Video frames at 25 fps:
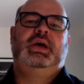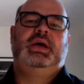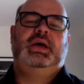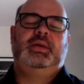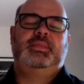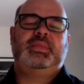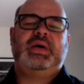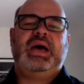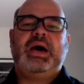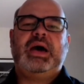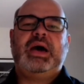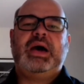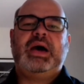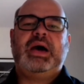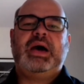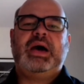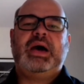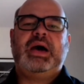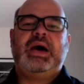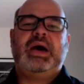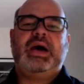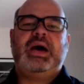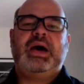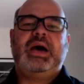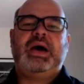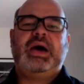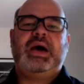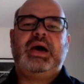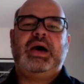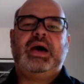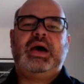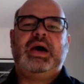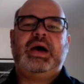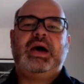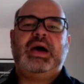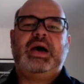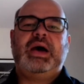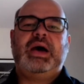How to operate
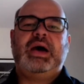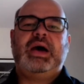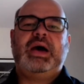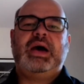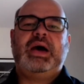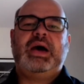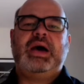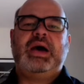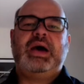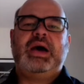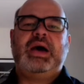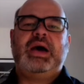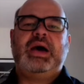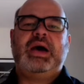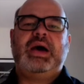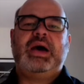into the world?